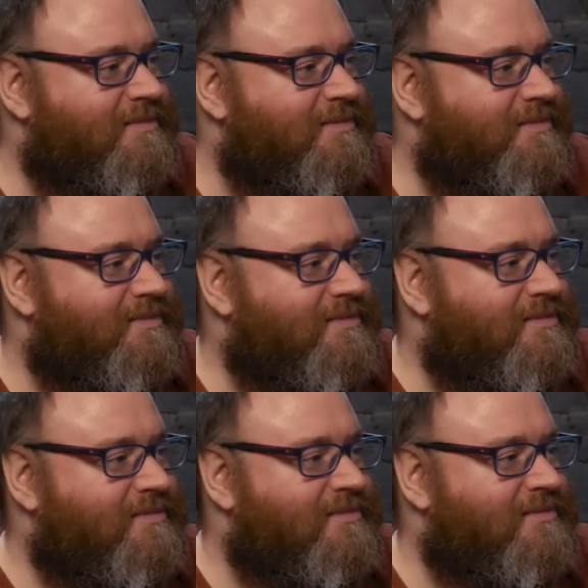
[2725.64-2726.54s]
that he
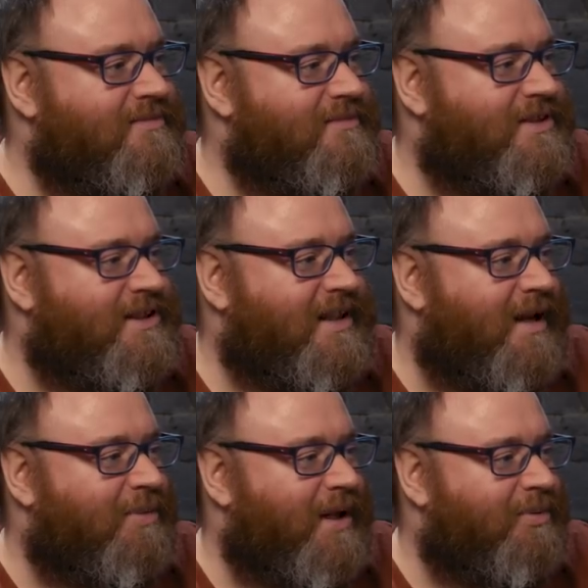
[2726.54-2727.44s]
can... see
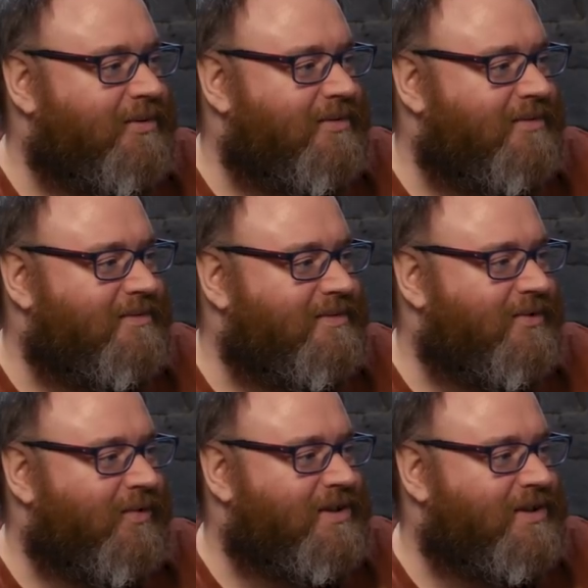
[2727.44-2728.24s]
dead people all